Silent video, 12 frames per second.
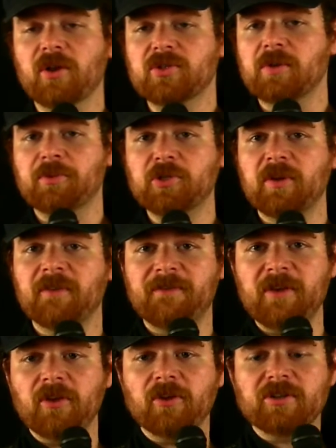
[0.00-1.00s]
So between
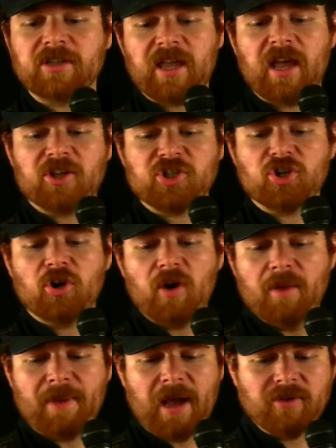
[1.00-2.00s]
Fielder, DeCastro,
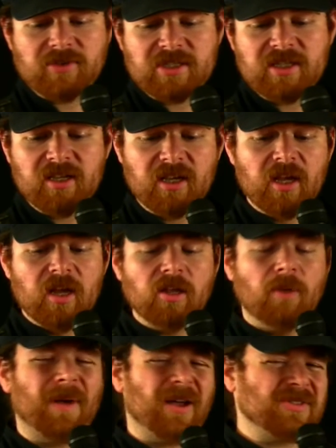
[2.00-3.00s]
and Pouncey,
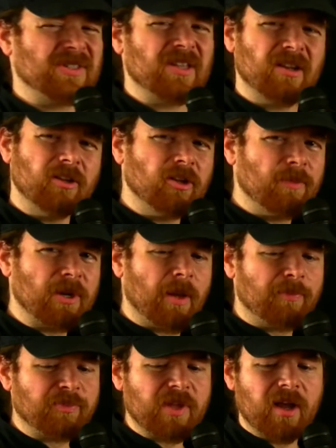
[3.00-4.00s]
Pouncey's getting a little bit up
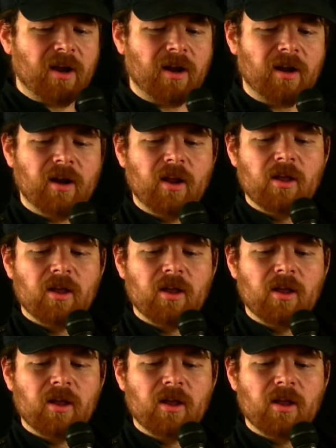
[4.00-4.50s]
there.